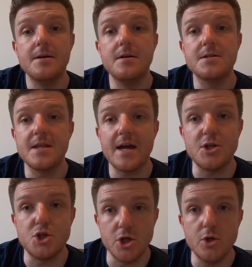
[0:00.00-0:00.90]
so that
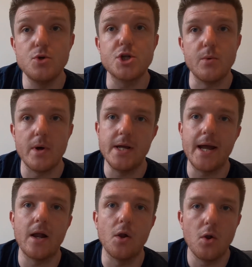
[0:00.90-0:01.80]
is usually when you
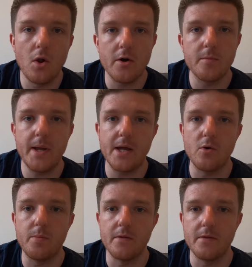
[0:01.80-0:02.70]
get a lot of
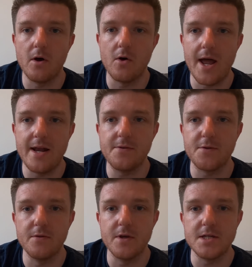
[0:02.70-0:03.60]
pickup on
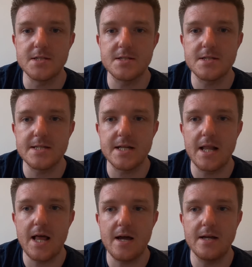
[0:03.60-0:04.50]
anything that is
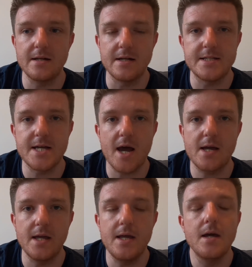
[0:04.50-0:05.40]
slightly
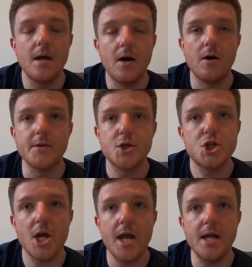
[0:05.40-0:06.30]
tacky on the
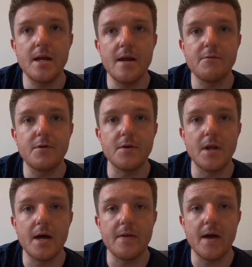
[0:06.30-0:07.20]
chain and everything
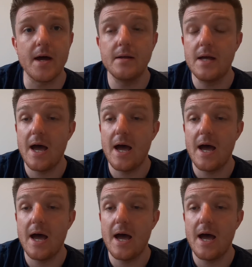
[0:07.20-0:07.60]
like that.